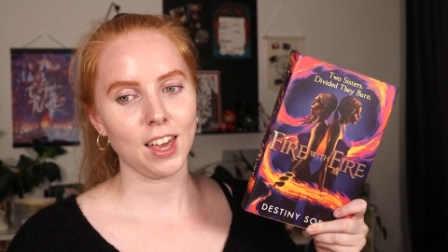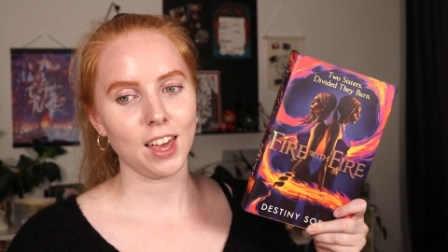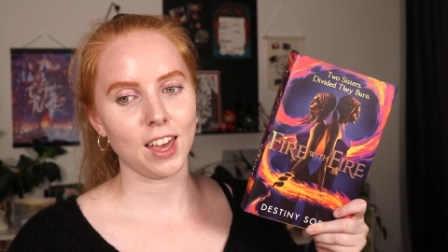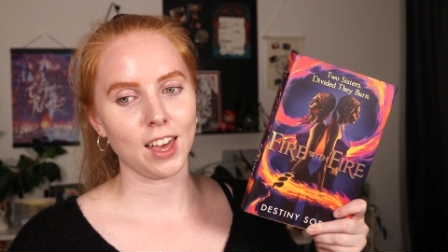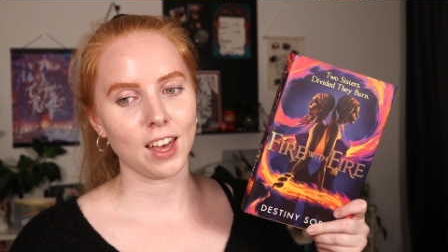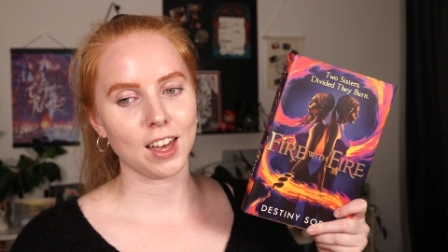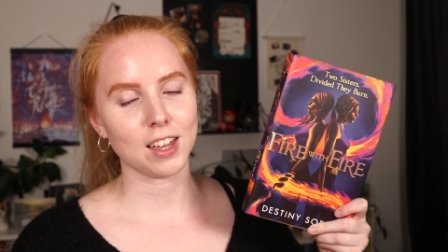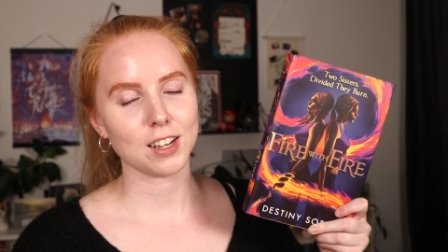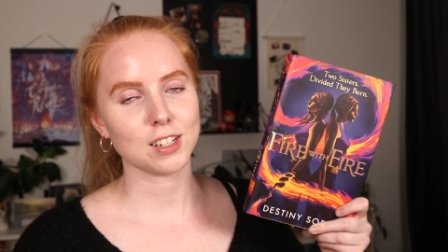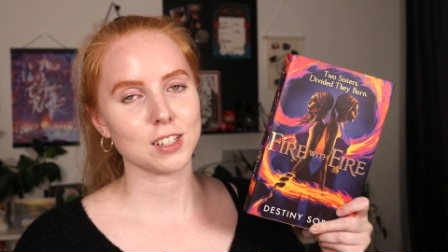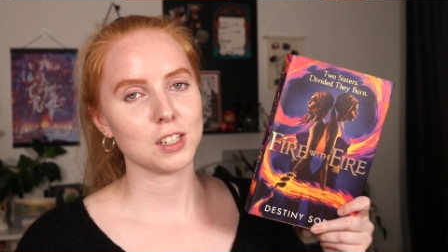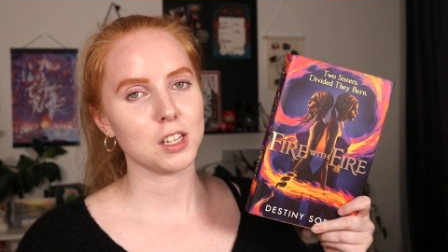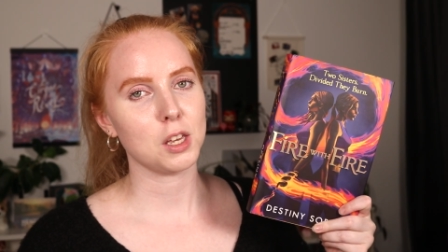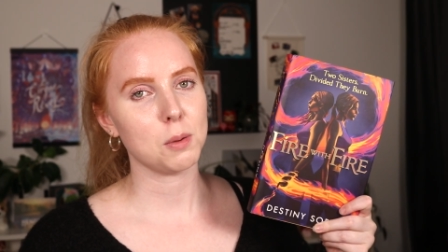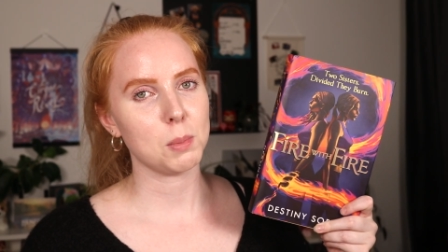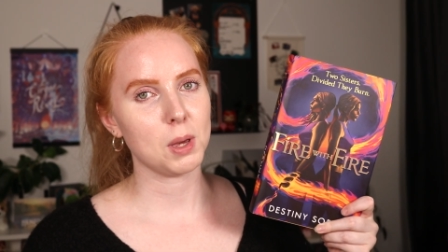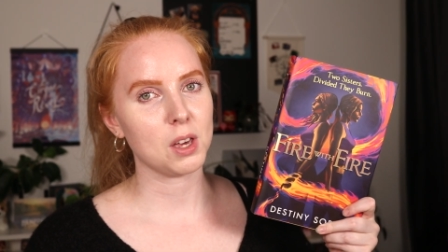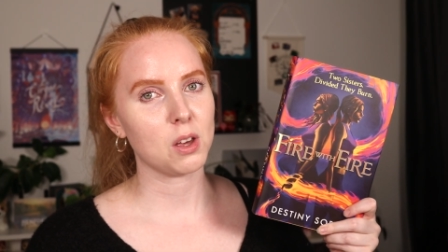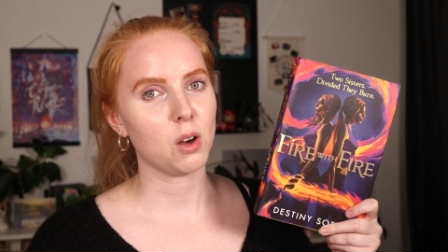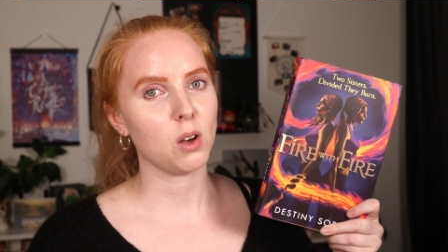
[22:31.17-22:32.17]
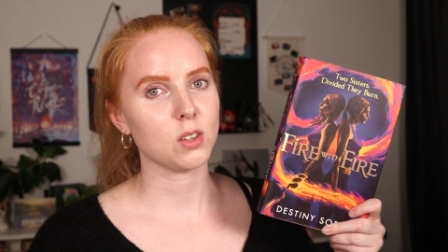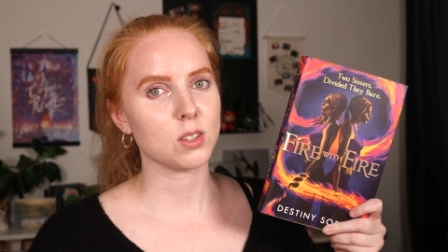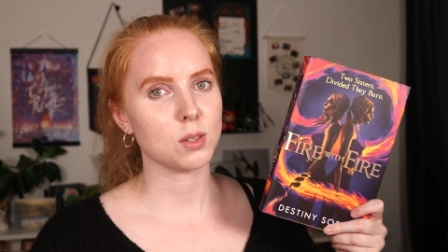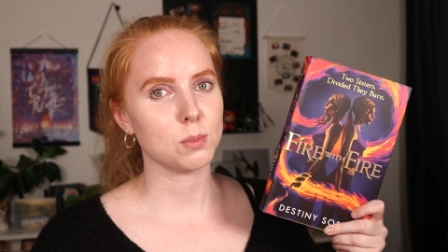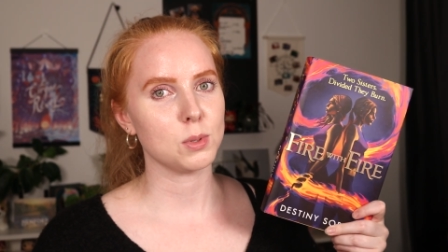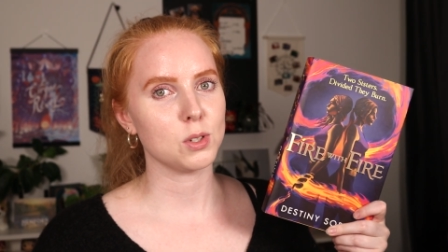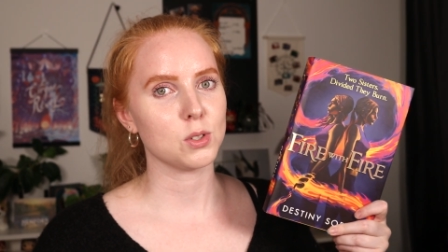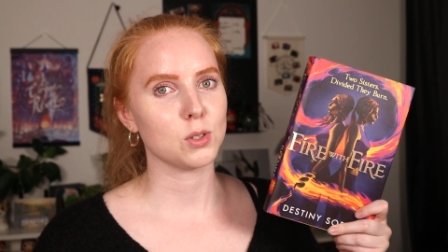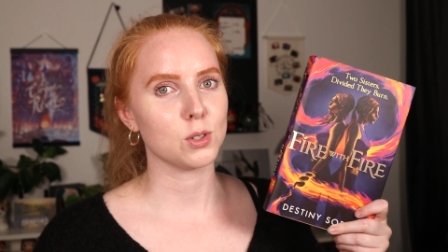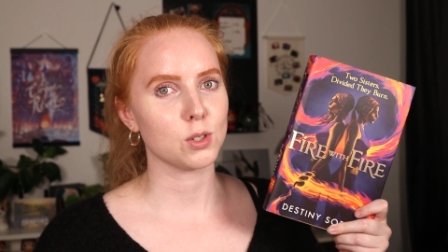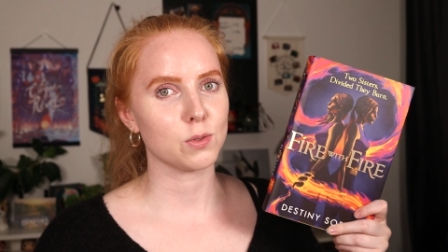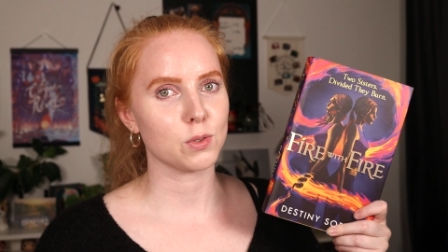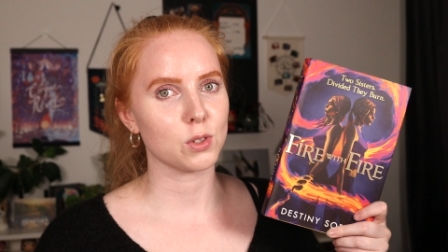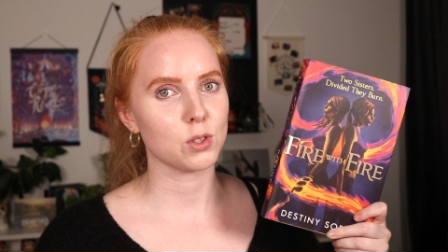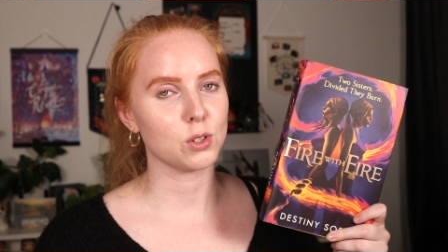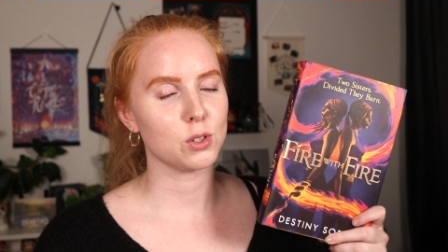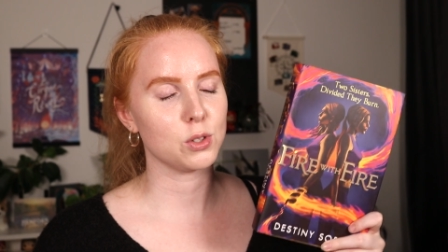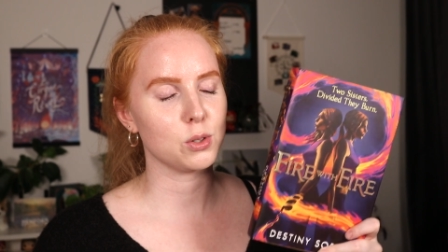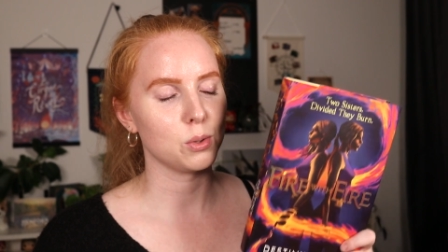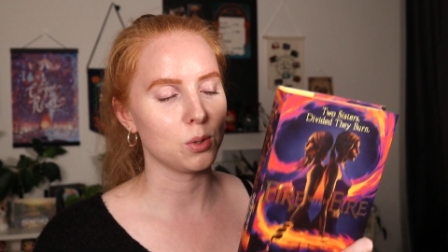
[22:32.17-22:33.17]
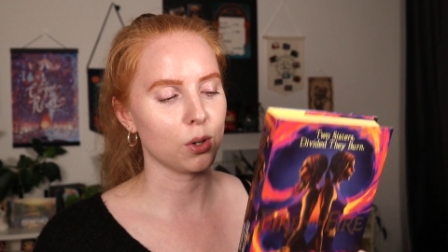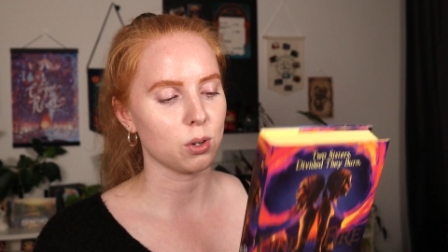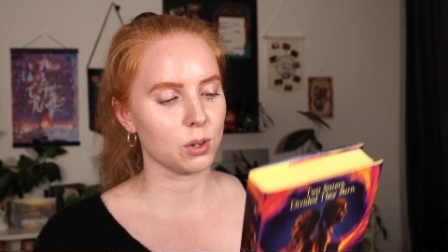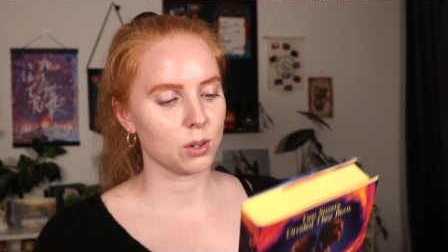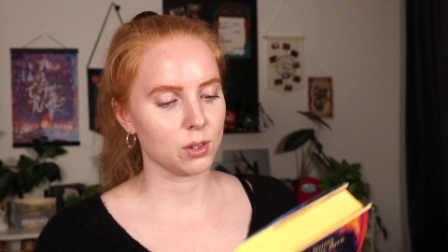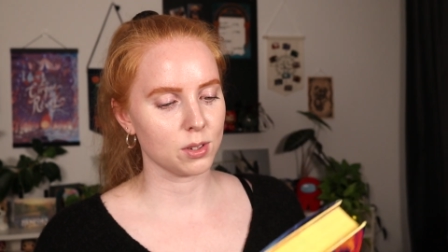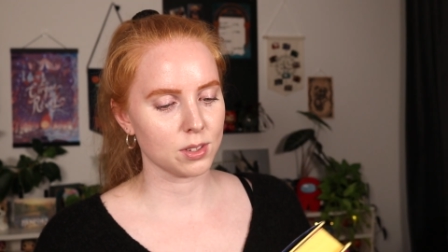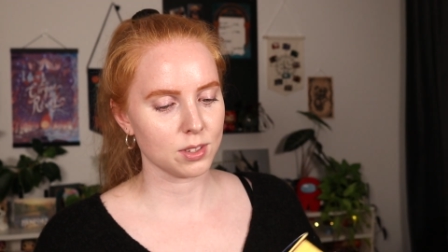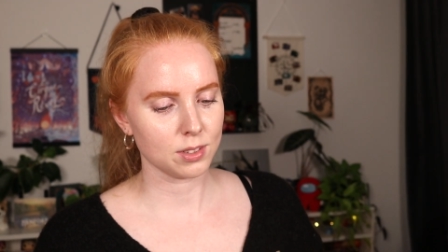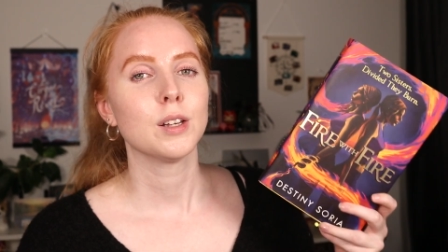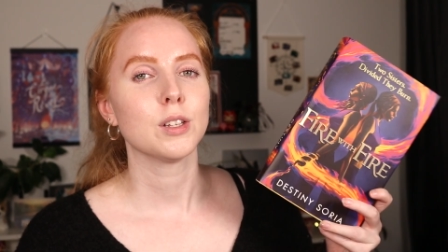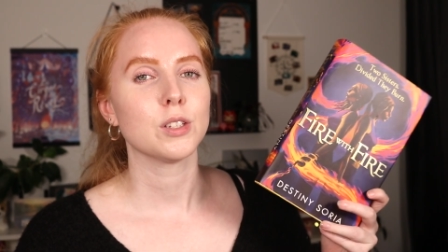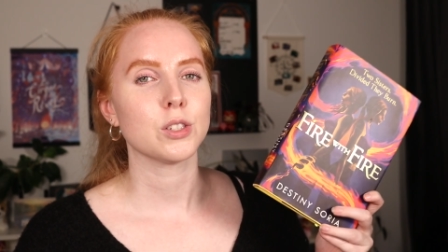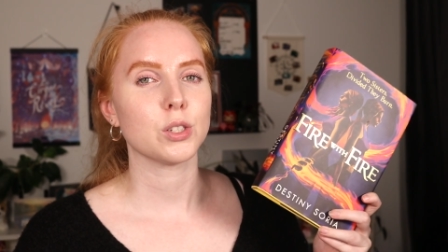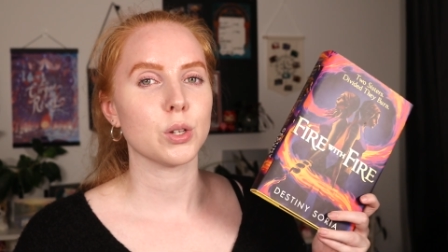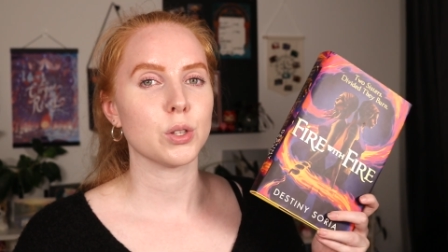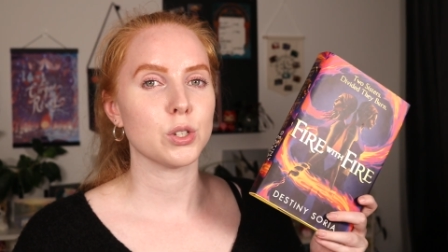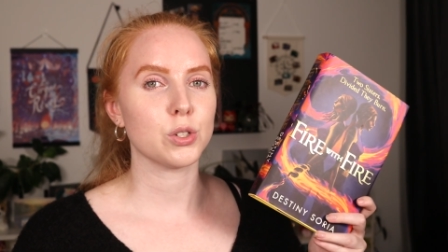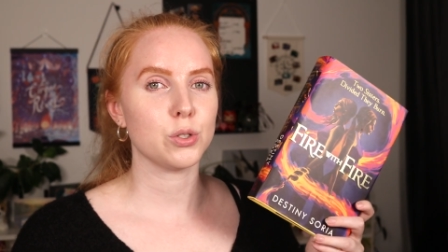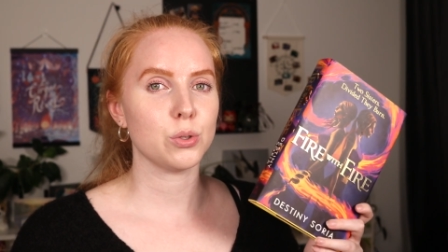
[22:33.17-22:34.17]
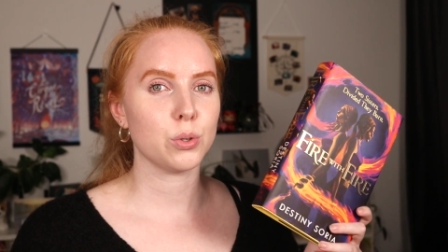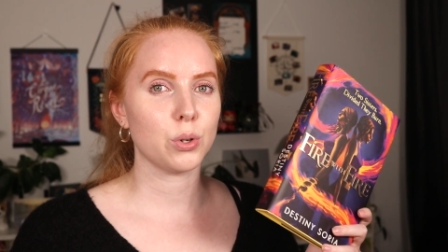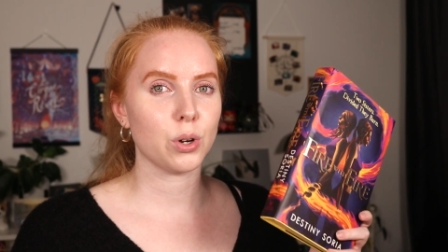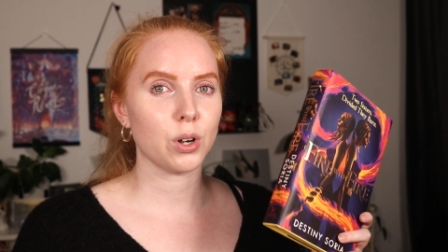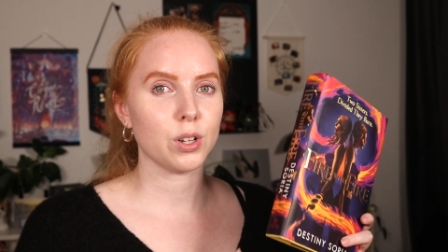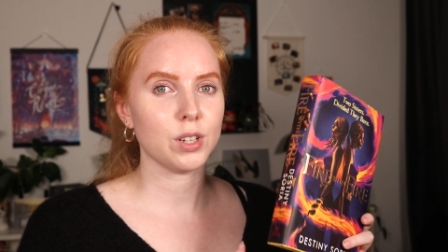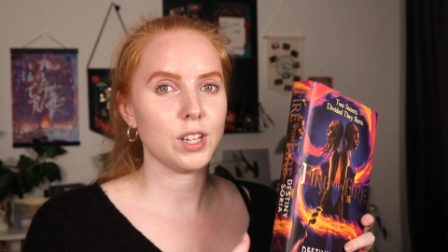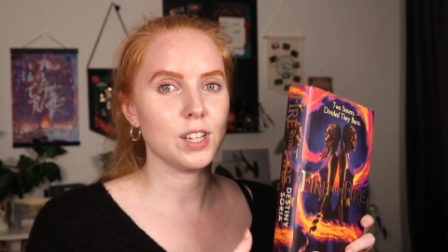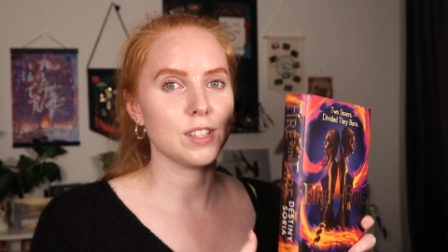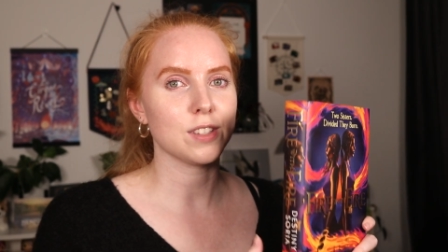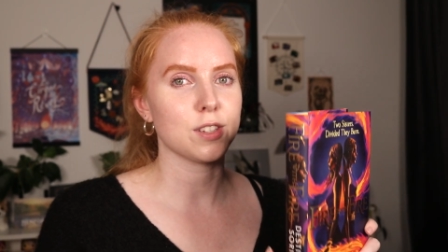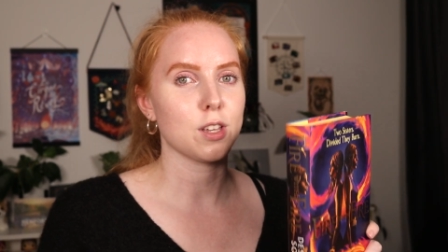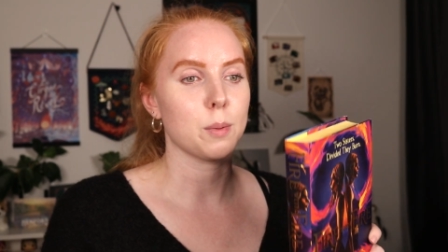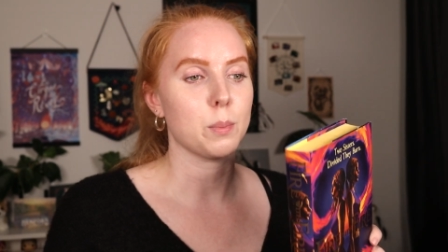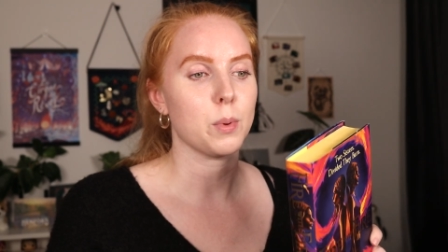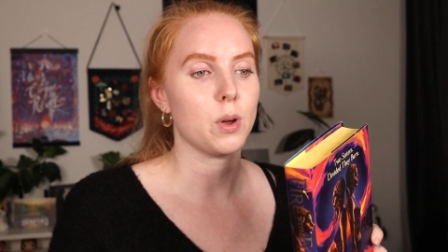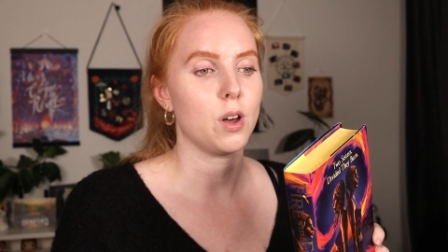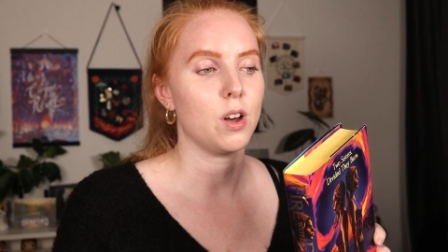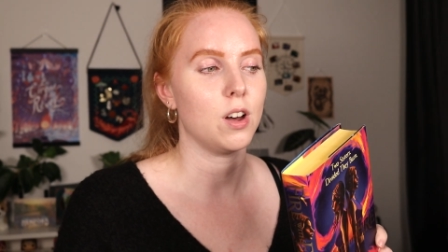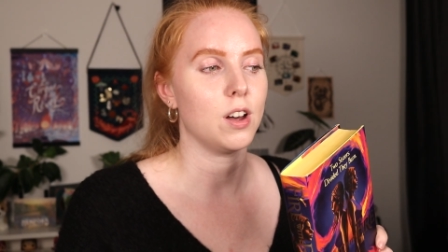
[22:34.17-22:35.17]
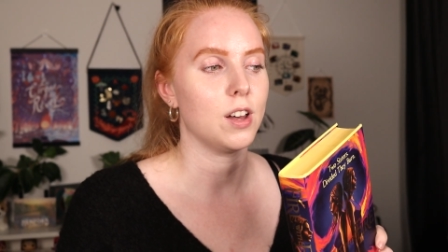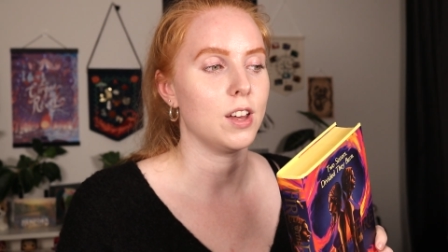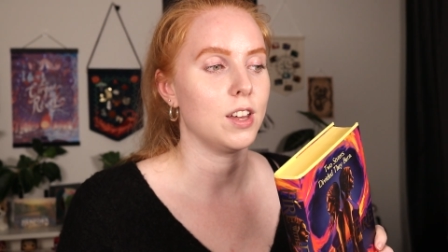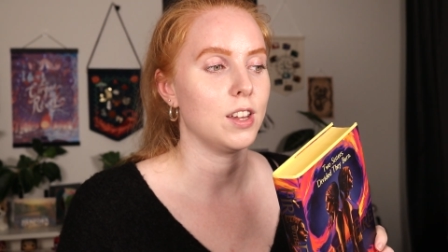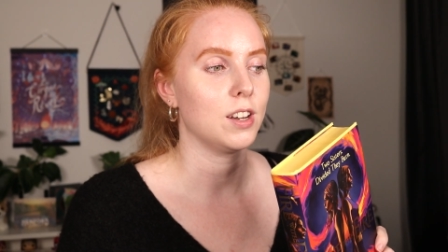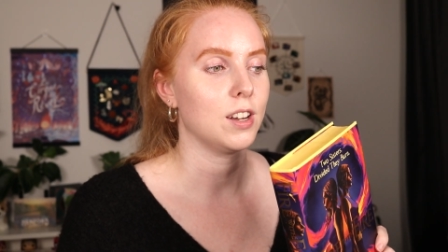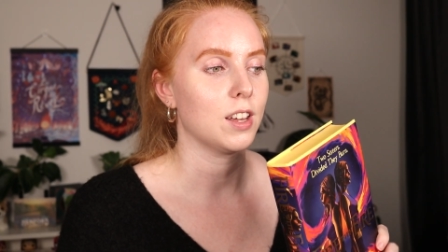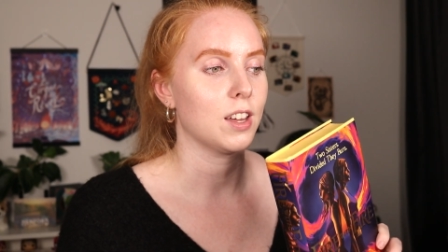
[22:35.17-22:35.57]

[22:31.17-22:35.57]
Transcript: And it may cause some issues for the two girls. So the two girls ends up on